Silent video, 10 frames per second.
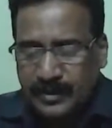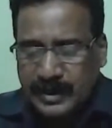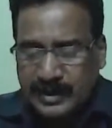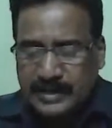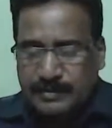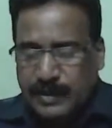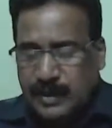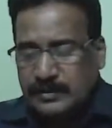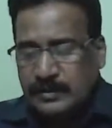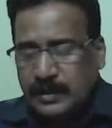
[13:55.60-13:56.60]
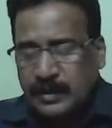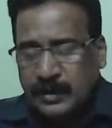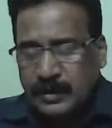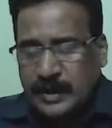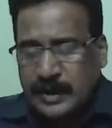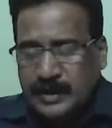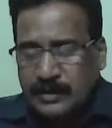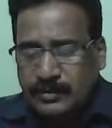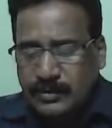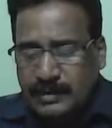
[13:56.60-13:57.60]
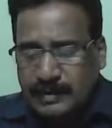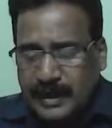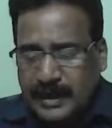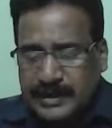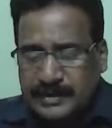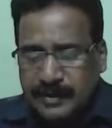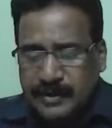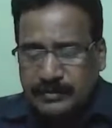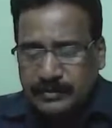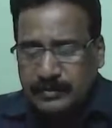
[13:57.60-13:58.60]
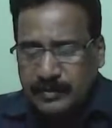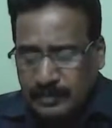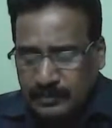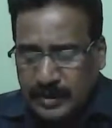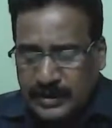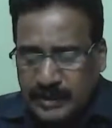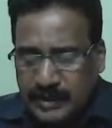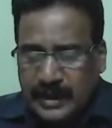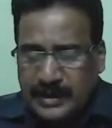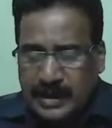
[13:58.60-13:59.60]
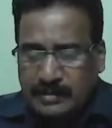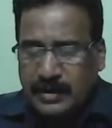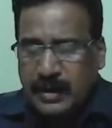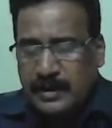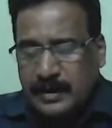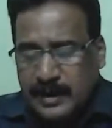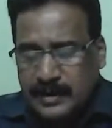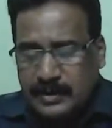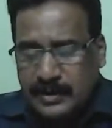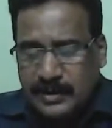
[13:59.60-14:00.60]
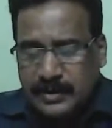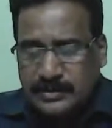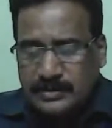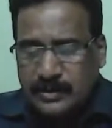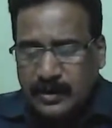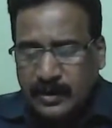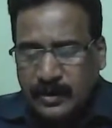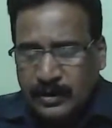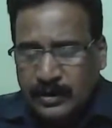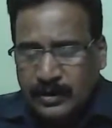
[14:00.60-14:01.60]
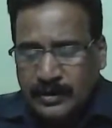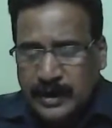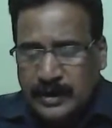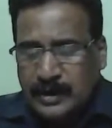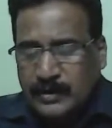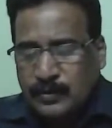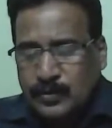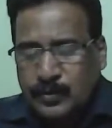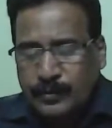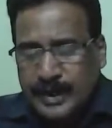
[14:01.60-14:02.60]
That is important. Write down in matrix form, multiply them and get the result. There are two